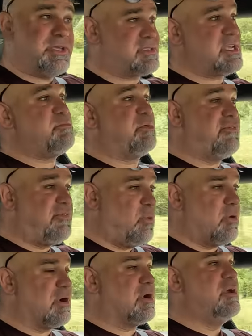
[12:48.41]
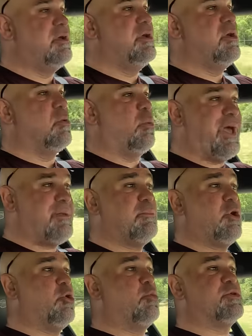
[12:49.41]
You see, before, wet
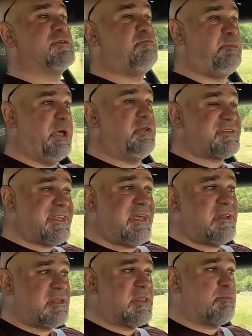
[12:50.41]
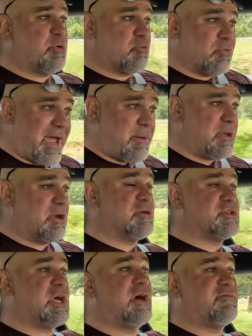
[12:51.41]
mode was built into the
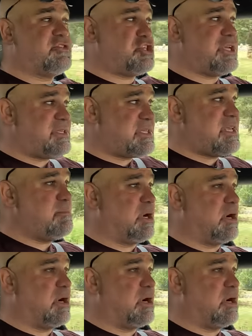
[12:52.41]
parameters of G T